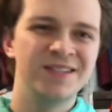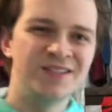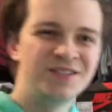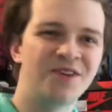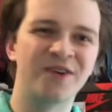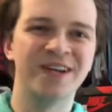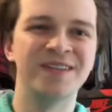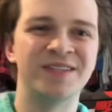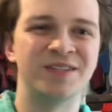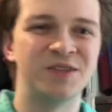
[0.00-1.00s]
Don't forget,
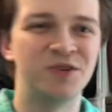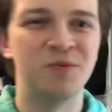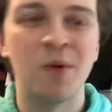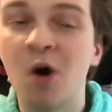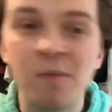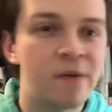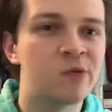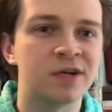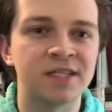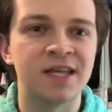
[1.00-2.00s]
this is Lube. Hope
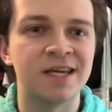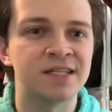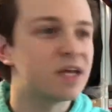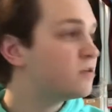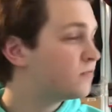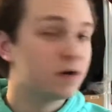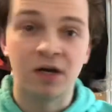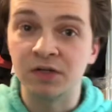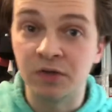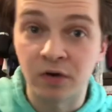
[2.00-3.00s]
everyone is staying safe
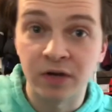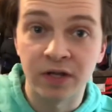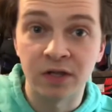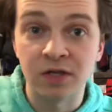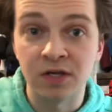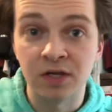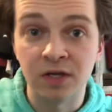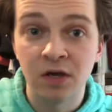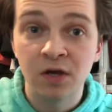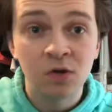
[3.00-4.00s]
during the
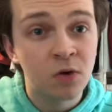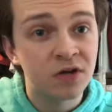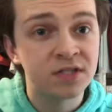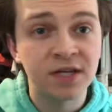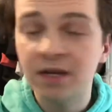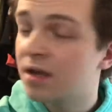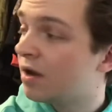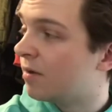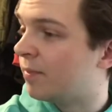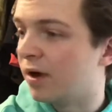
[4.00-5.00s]
quarantine,
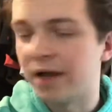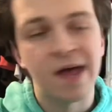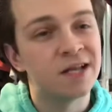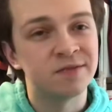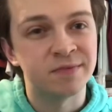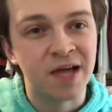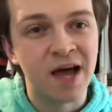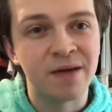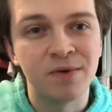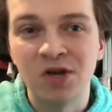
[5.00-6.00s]
but had some
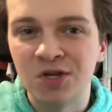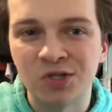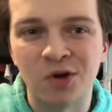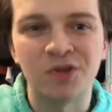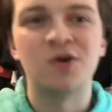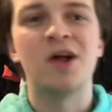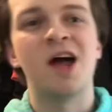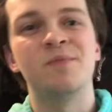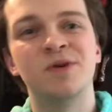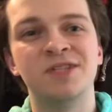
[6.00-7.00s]
time, so I thought
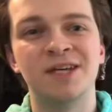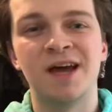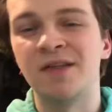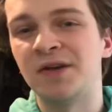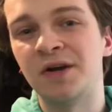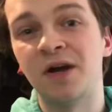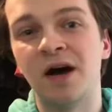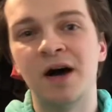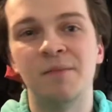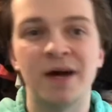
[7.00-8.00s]
I'd put together
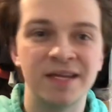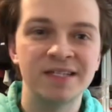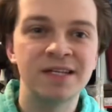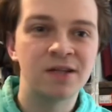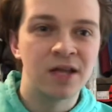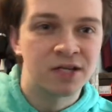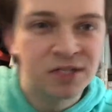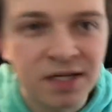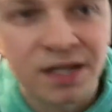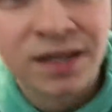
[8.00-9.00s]
my Yeezy
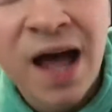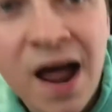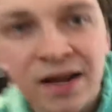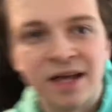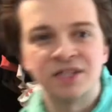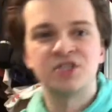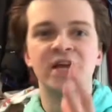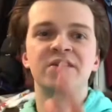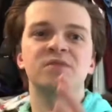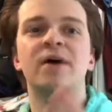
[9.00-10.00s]
collection. A lot has
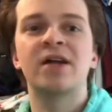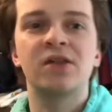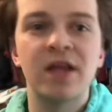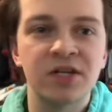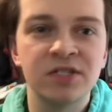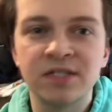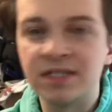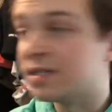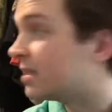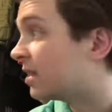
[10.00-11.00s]
changed in my collection
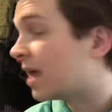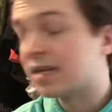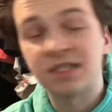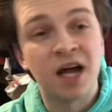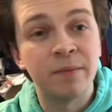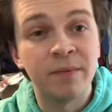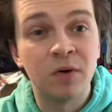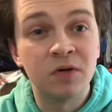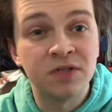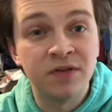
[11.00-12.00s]
since the last time I
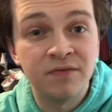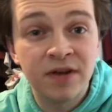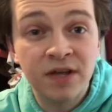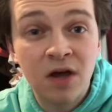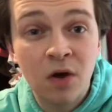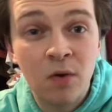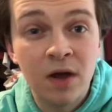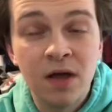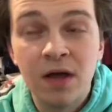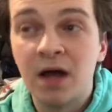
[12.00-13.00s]
posted a video,
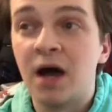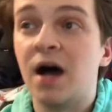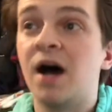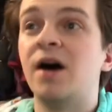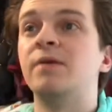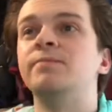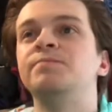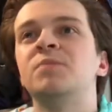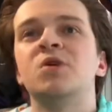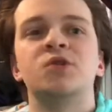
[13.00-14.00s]

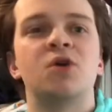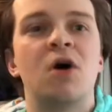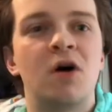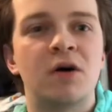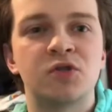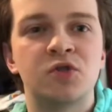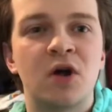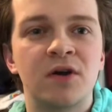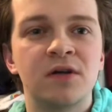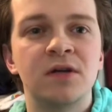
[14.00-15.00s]
so I'll
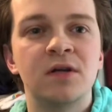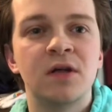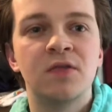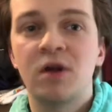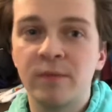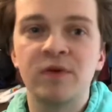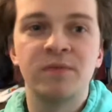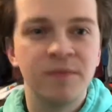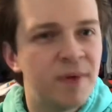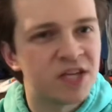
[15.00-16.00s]
start. Thought
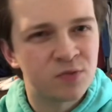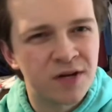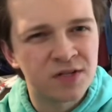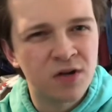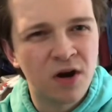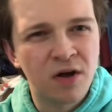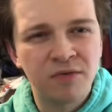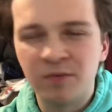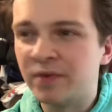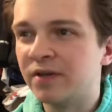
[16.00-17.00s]
the best way to start off
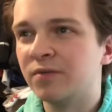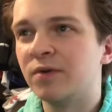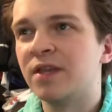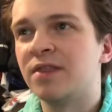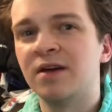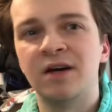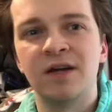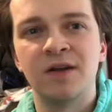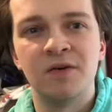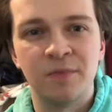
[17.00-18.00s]
would be with
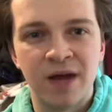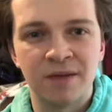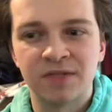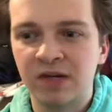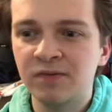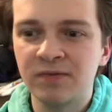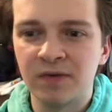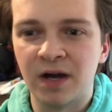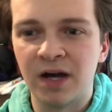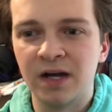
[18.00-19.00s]
the man himself,
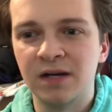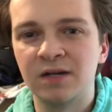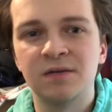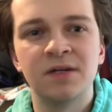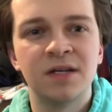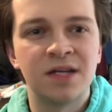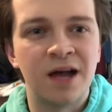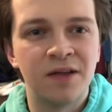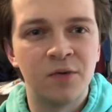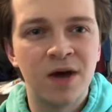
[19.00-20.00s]

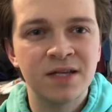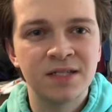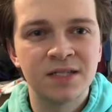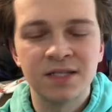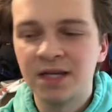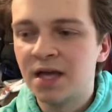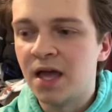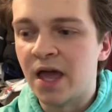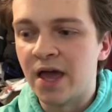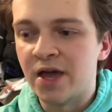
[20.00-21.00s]
Kanye West,
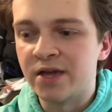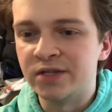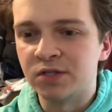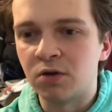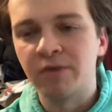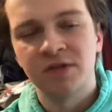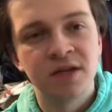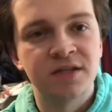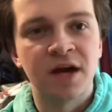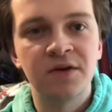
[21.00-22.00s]
and so I was gonna
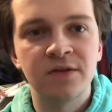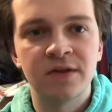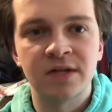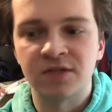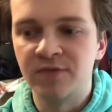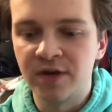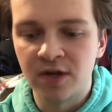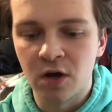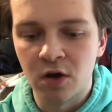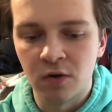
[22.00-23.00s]
title this
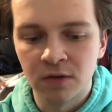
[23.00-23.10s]
video